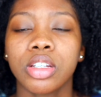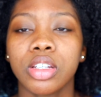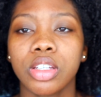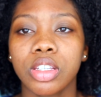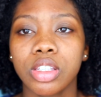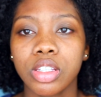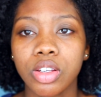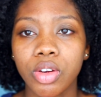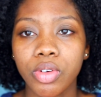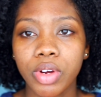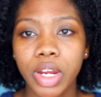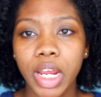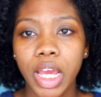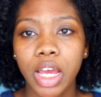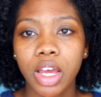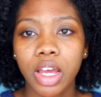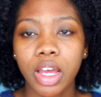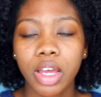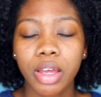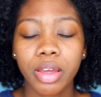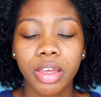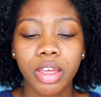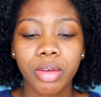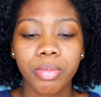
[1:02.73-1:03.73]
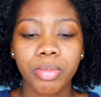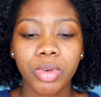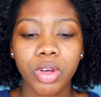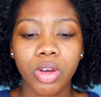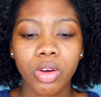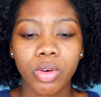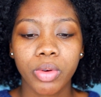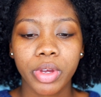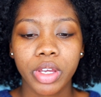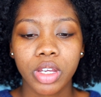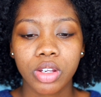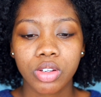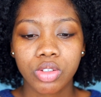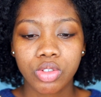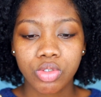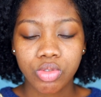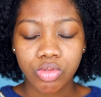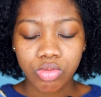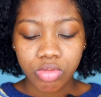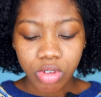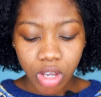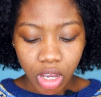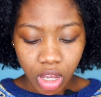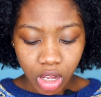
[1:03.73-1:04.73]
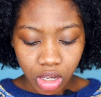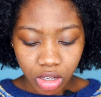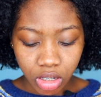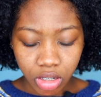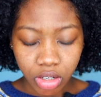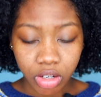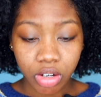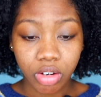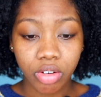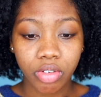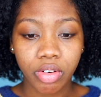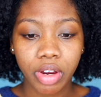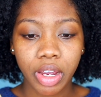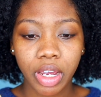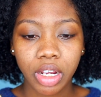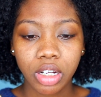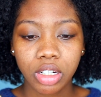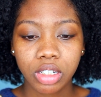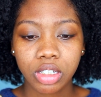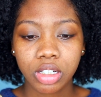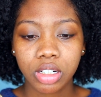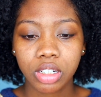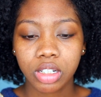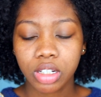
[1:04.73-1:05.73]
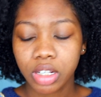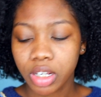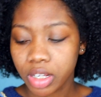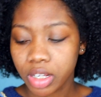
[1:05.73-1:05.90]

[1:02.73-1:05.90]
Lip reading: So now I am going to color correct.